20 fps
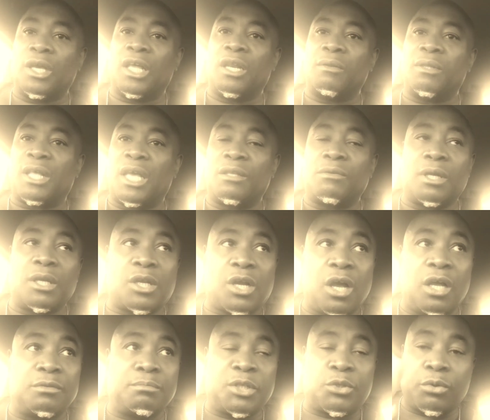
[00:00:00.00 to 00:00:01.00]
anything that
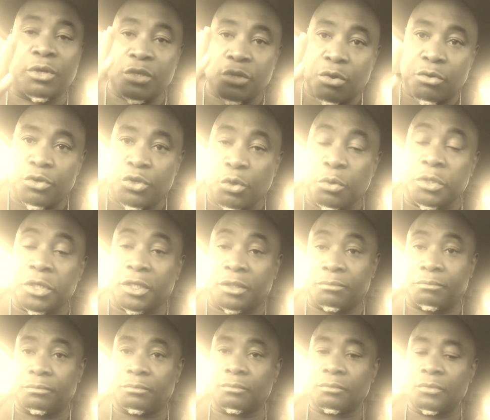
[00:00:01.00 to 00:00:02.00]
comes between your union